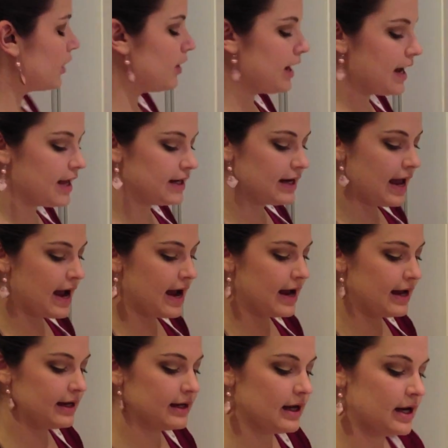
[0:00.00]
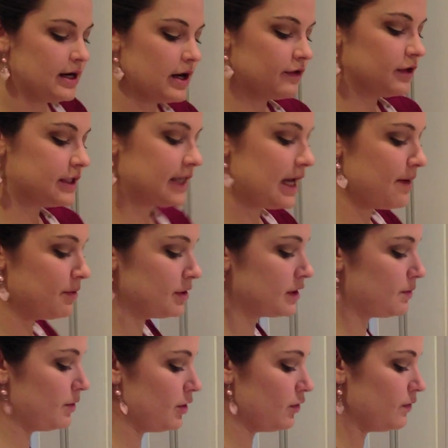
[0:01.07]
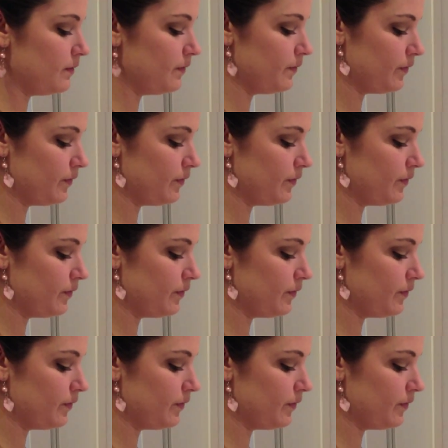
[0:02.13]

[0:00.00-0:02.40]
go ahead and add another tablespoon